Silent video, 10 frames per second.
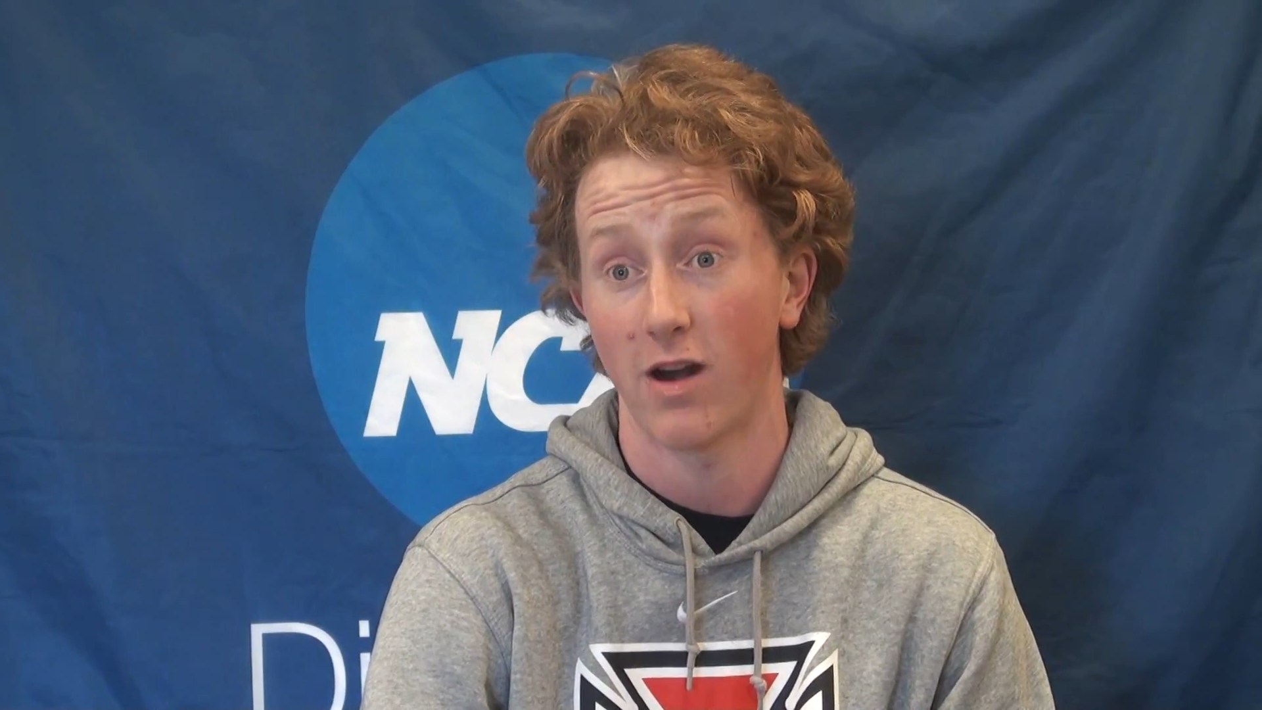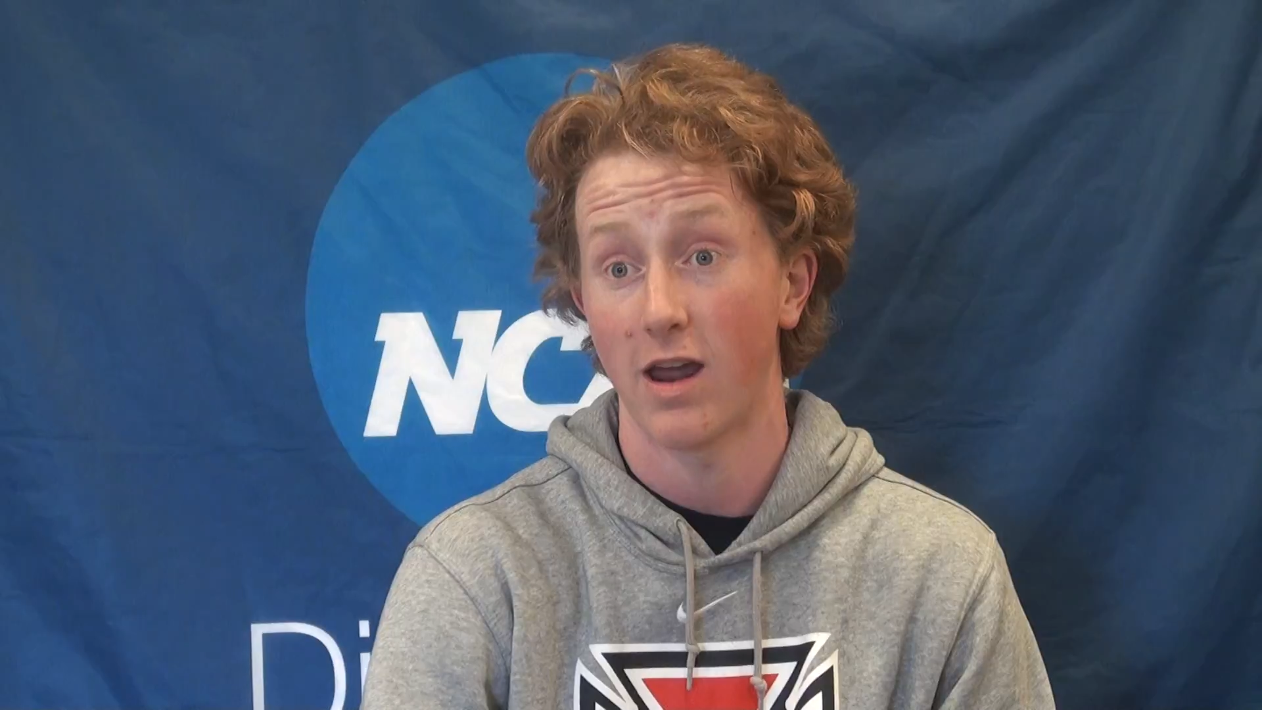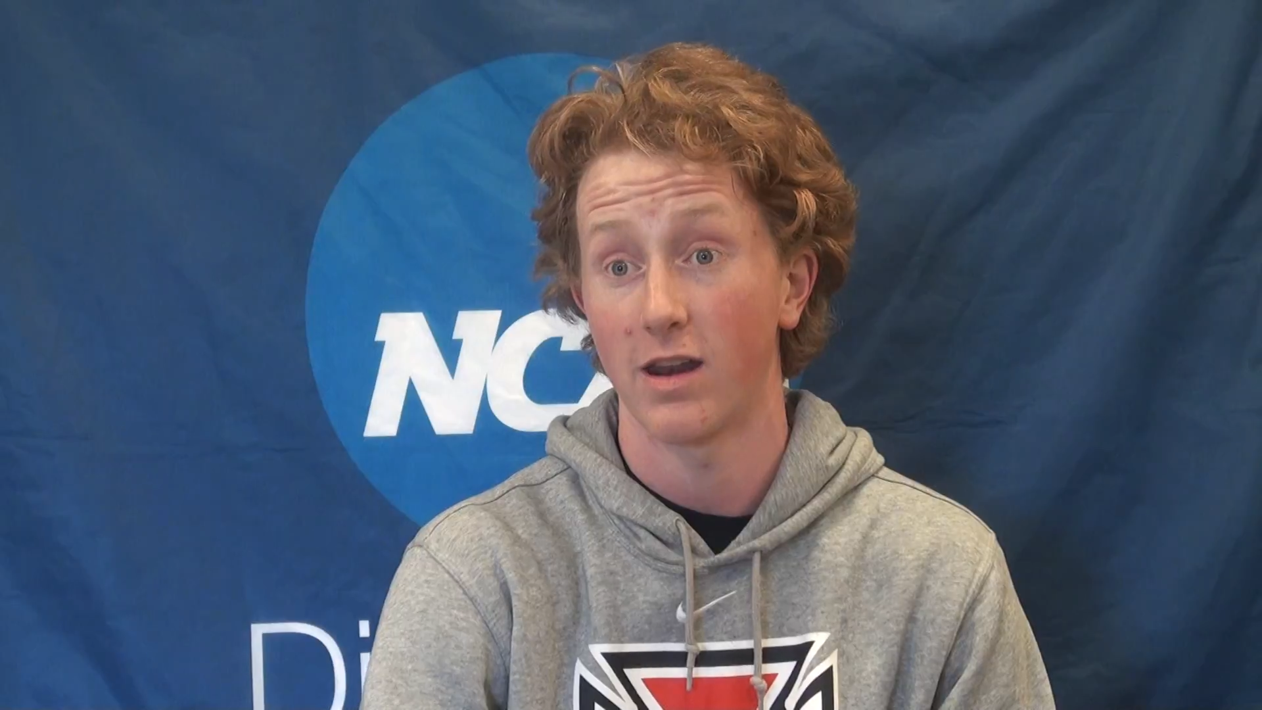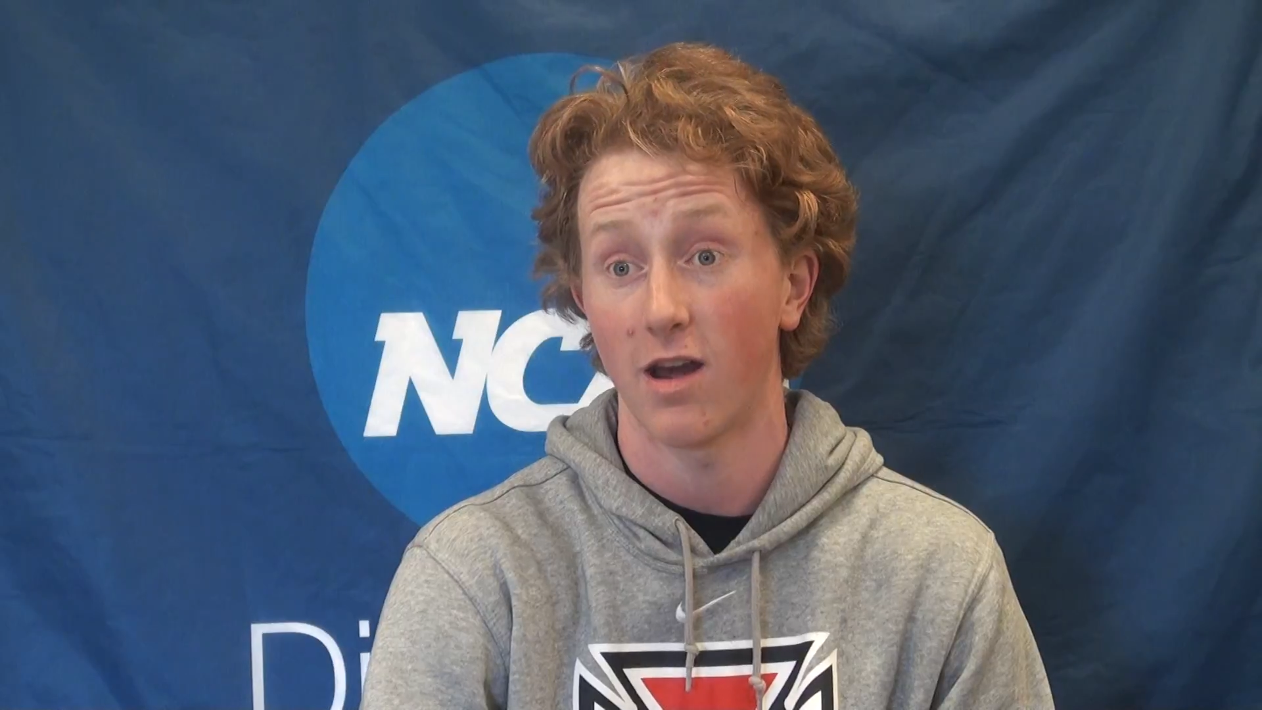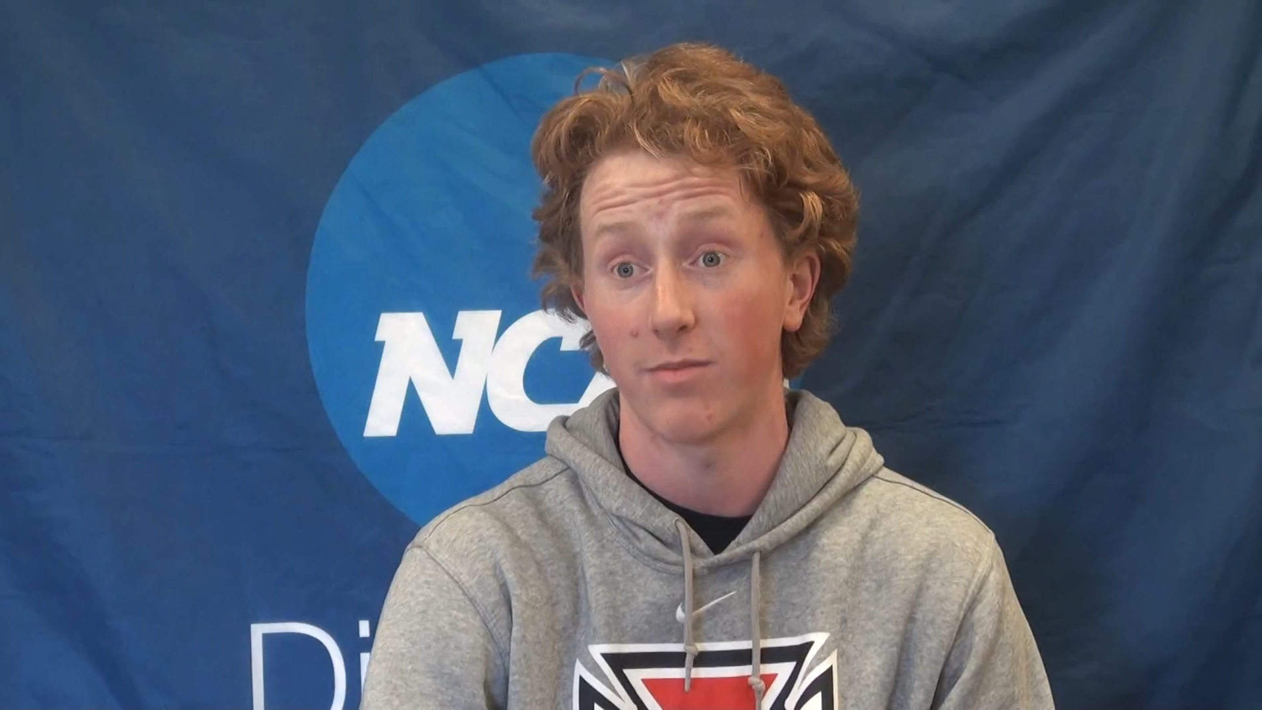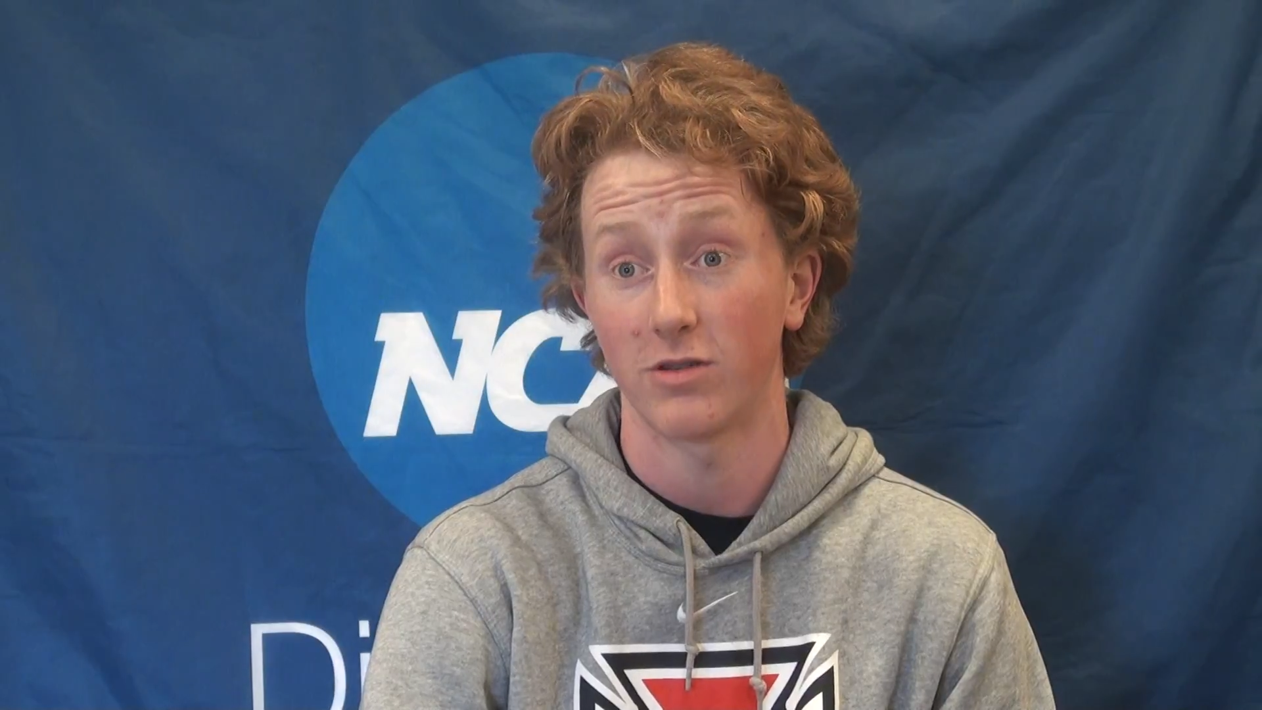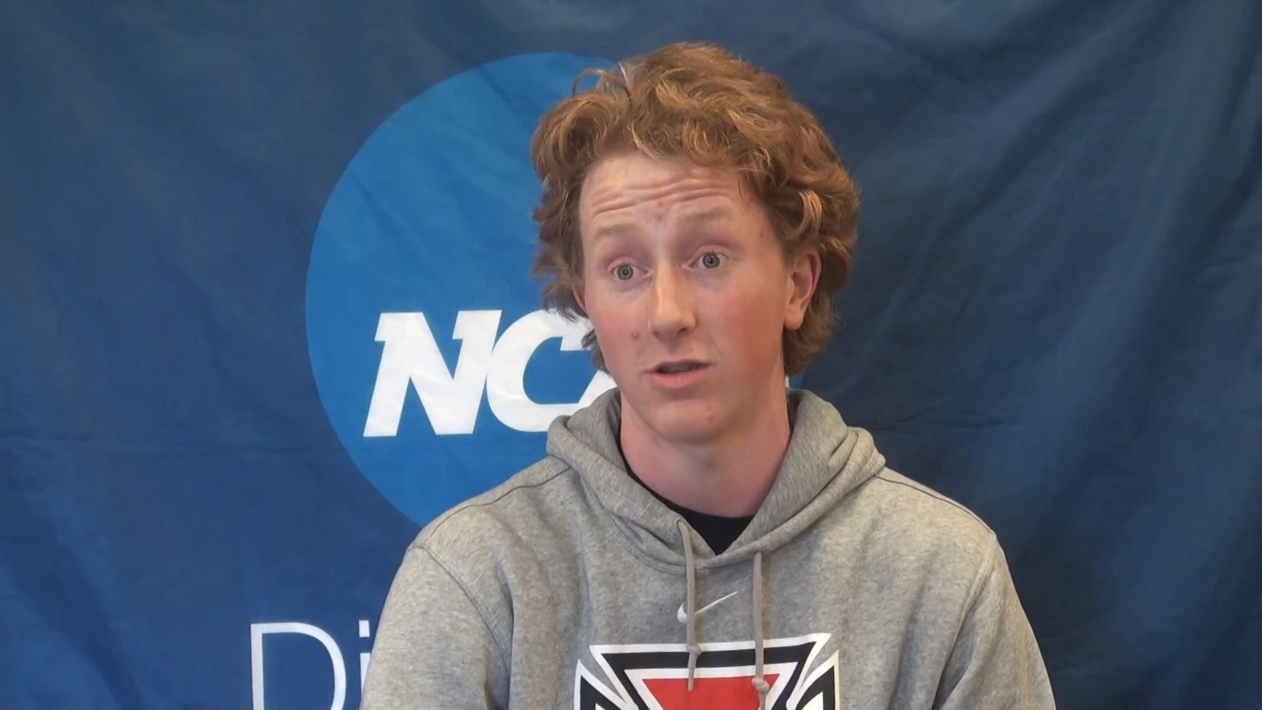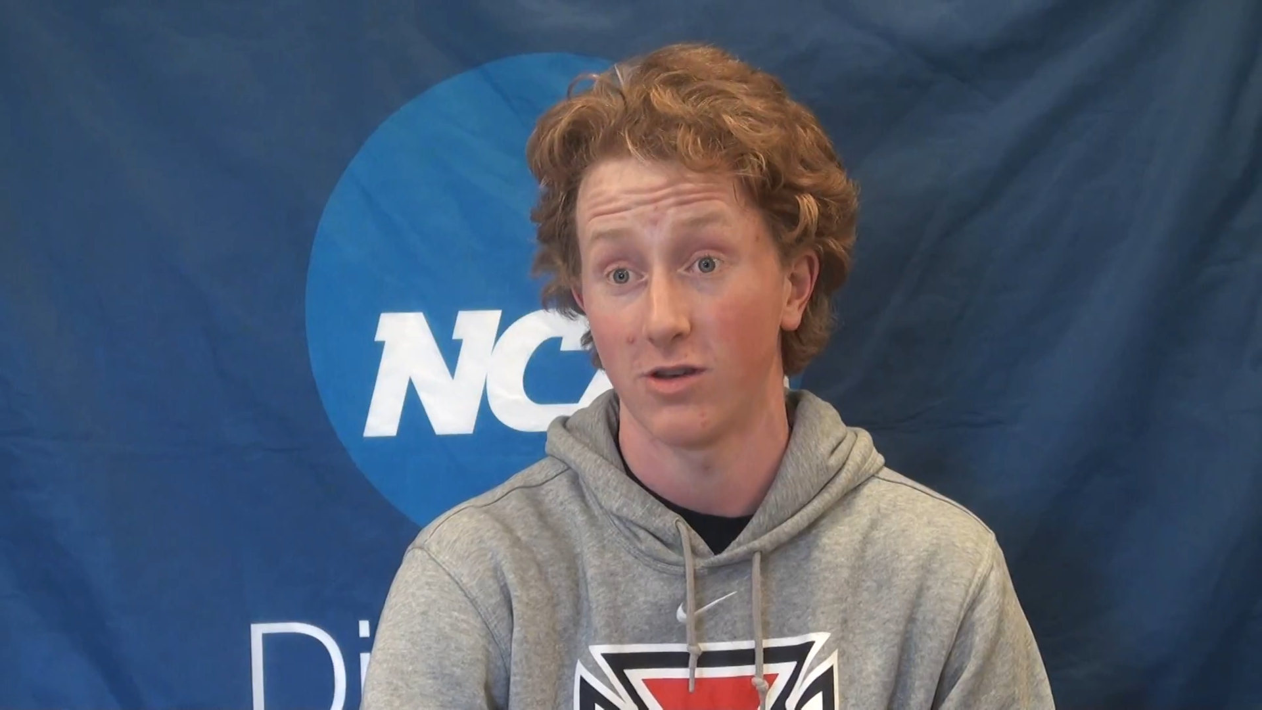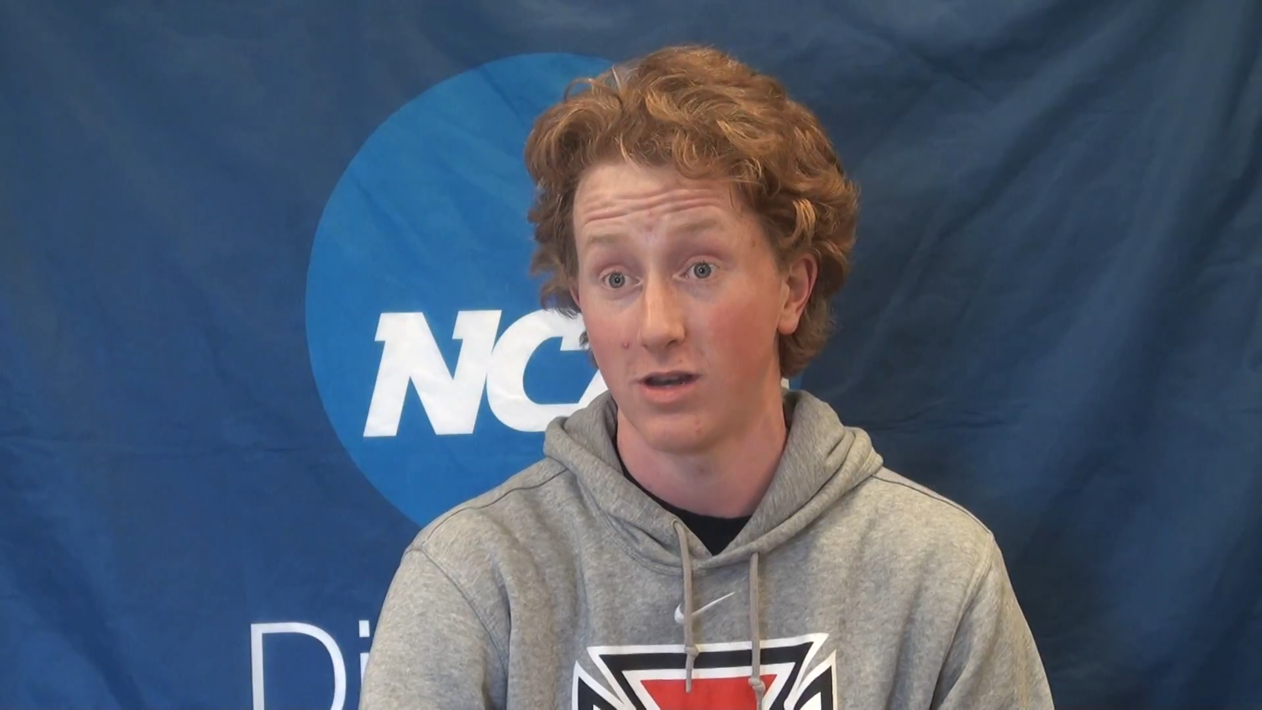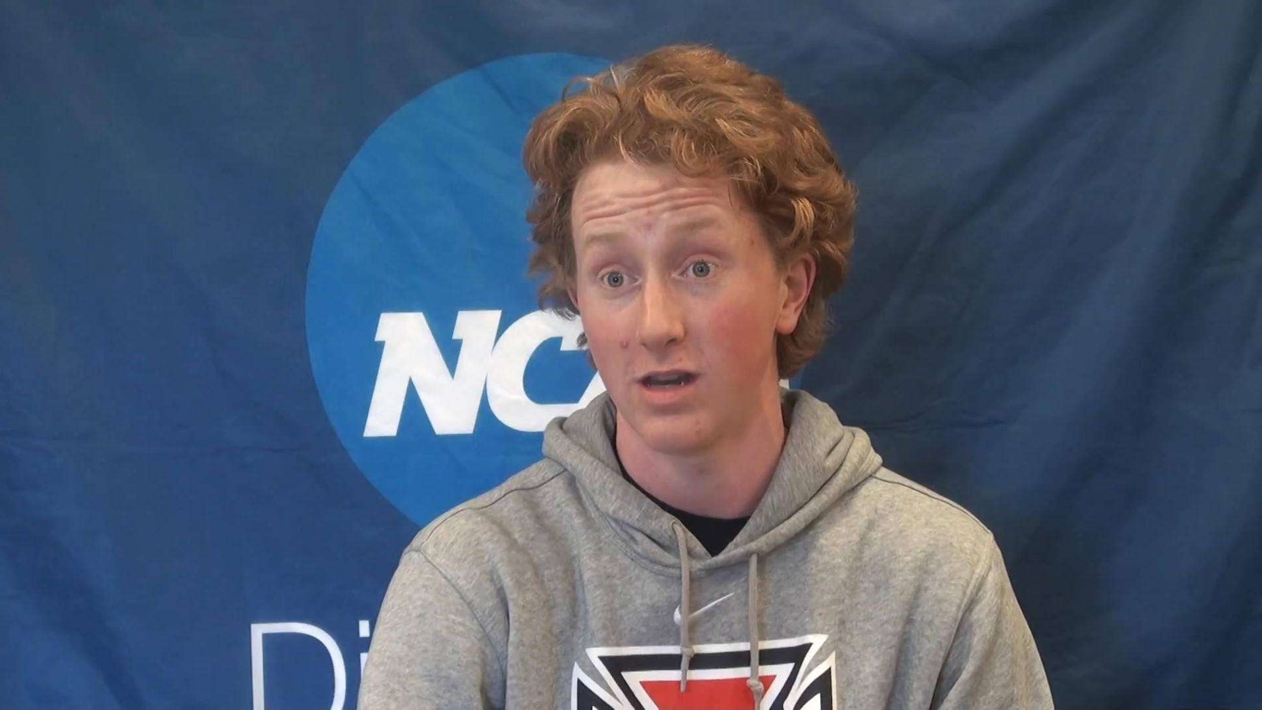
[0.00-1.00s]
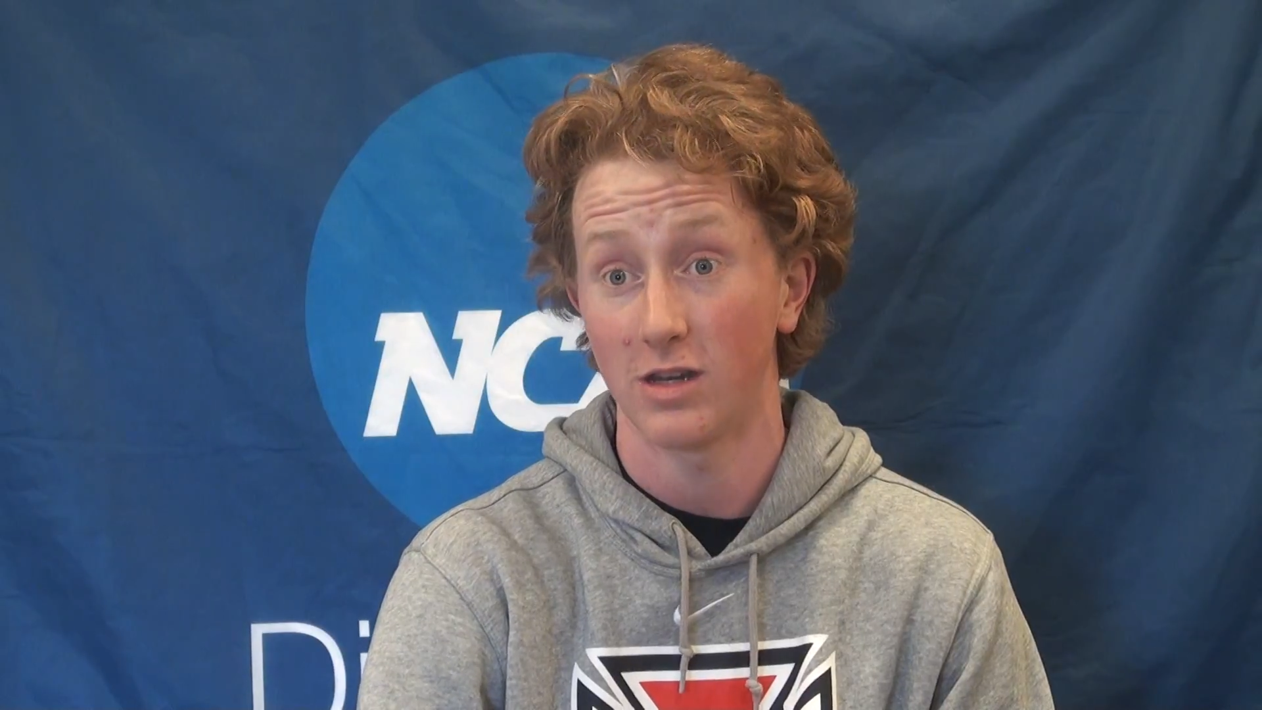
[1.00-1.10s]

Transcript: had an opportunity